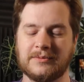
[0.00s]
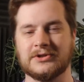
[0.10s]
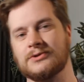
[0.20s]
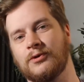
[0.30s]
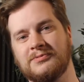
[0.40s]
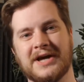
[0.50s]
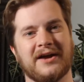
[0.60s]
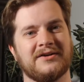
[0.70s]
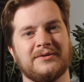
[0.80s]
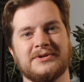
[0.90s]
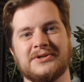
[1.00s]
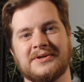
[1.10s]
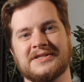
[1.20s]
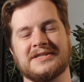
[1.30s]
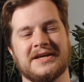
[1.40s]
it would swoop down and it would do
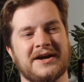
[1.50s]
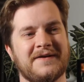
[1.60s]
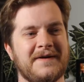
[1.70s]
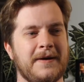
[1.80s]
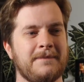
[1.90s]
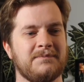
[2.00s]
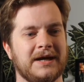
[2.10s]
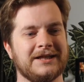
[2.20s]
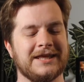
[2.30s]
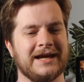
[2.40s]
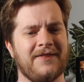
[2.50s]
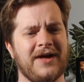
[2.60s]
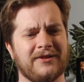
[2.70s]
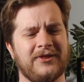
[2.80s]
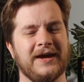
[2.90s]
its uh, big thing, and
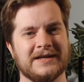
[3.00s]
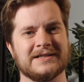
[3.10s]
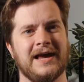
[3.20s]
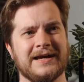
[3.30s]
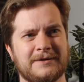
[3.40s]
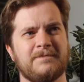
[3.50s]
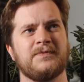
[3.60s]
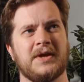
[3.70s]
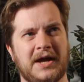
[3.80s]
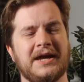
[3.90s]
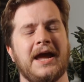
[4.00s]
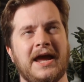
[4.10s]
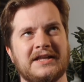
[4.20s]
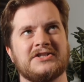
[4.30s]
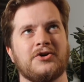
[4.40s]
that thing is like
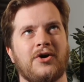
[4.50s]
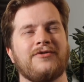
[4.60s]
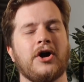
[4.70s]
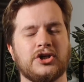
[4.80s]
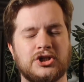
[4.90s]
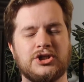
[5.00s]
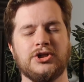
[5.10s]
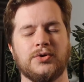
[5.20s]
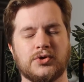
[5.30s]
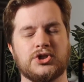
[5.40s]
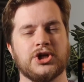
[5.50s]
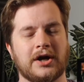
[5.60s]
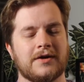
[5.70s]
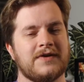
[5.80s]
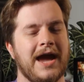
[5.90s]
it, took off a huge
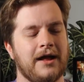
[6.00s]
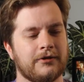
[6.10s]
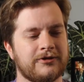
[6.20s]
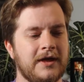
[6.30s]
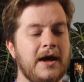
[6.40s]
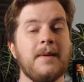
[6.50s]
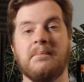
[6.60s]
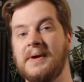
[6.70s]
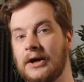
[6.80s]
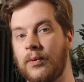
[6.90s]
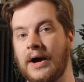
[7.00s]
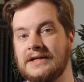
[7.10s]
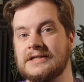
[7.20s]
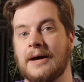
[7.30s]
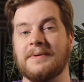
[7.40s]
chunk of your health. Big
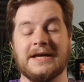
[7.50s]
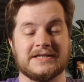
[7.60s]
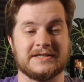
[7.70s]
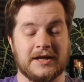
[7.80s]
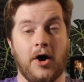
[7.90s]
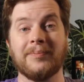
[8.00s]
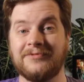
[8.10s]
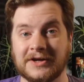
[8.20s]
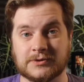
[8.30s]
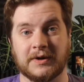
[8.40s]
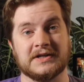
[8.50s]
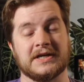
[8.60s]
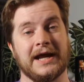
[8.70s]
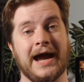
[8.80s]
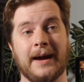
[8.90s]
wind up, it's obvious when it's
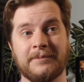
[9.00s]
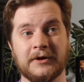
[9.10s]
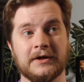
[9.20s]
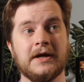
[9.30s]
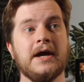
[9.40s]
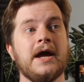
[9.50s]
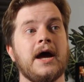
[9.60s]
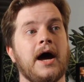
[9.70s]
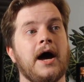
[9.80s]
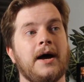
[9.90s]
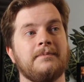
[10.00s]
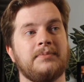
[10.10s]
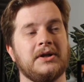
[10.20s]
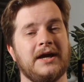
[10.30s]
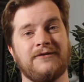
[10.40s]
going to happen, um,
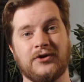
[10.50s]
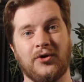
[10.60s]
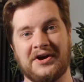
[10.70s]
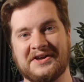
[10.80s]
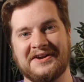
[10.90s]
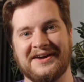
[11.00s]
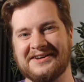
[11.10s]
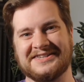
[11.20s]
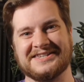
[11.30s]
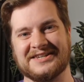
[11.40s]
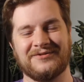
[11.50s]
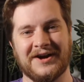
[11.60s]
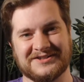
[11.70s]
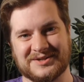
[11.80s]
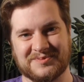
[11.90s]
but if you're in a
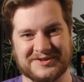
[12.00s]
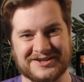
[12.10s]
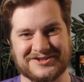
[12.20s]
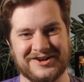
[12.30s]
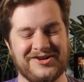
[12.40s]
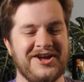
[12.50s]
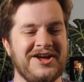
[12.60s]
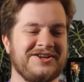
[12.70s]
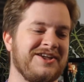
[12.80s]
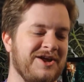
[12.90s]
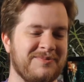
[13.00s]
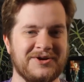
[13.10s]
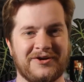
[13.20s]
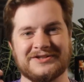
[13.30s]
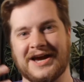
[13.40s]
disadvantaged position, you know, you've
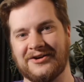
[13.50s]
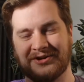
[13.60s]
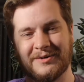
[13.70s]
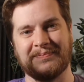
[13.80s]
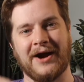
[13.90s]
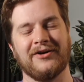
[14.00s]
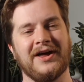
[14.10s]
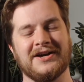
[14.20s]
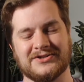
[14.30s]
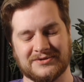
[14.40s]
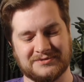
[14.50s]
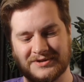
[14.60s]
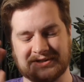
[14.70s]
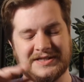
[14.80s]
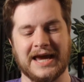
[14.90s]
been knocked down or you're paralyzed or
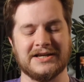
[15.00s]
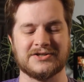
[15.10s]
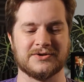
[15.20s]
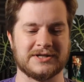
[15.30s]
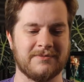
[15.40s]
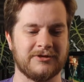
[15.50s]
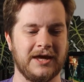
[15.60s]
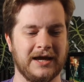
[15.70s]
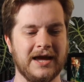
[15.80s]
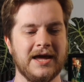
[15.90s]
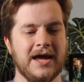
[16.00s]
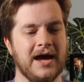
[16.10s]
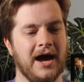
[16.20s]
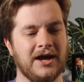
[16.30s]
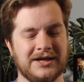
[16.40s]
dazed or something,
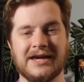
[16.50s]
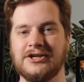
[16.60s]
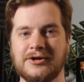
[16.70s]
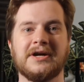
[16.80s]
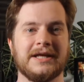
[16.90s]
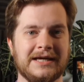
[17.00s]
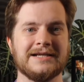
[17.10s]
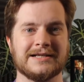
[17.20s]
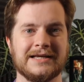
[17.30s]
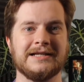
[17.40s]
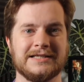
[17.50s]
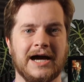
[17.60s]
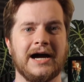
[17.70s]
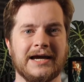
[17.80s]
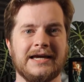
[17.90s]
uh, you can easily
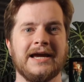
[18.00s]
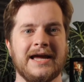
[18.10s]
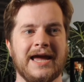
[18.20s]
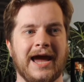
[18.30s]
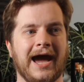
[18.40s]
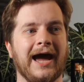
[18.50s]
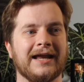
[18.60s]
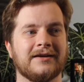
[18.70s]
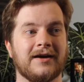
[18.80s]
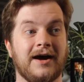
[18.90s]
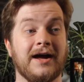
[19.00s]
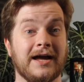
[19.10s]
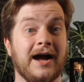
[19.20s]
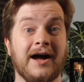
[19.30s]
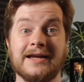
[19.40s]
die and
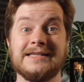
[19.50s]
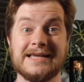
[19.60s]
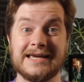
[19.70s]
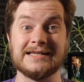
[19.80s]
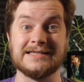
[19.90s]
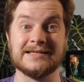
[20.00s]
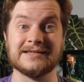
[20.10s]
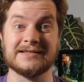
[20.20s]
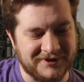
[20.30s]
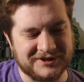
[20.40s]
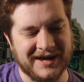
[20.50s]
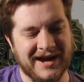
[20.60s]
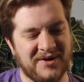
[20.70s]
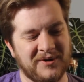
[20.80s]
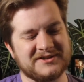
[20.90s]
I, I did. But
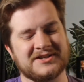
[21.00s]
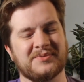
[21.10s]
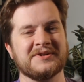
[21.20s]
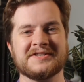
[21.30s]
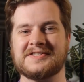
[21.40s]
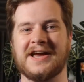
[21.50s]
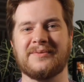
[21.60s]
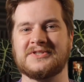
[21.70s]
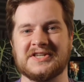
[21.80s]
yeah, whilst I wouldn't say I was